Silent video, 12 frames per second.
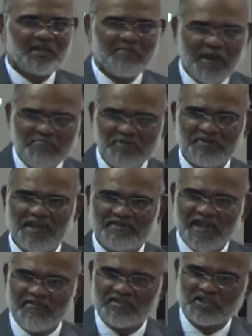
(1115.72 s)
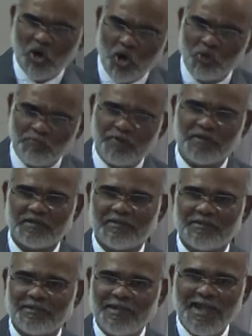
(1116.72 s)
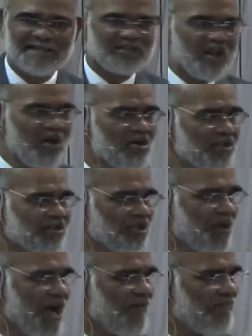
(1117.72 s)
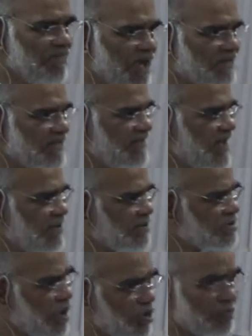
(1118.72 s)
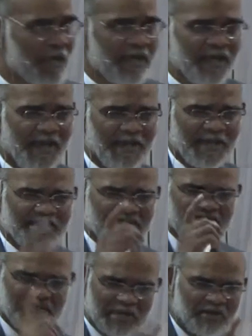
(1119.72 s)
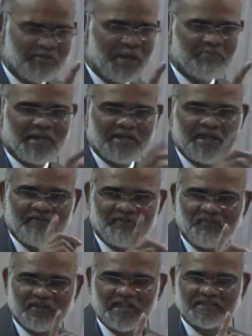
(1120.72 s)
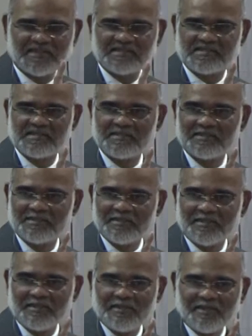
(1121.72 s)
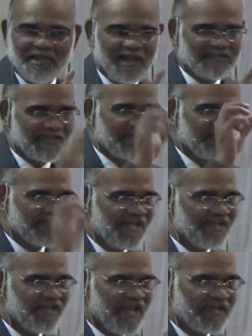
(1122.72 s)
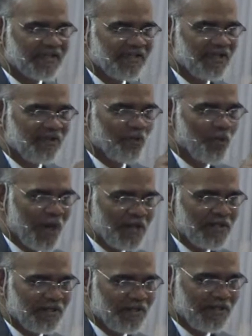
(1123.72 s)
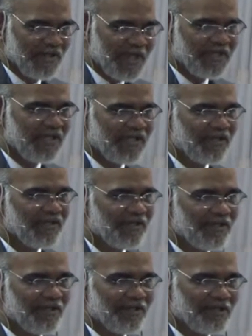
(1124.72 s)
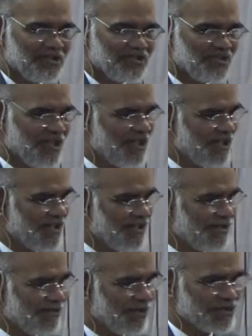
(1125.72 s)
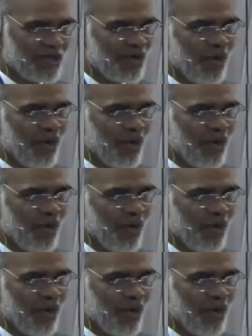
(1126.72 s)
remember that there is hope. As long as you have breath, there is hope. And I still remember, I'll never forget this. As I said that, one lady, she was an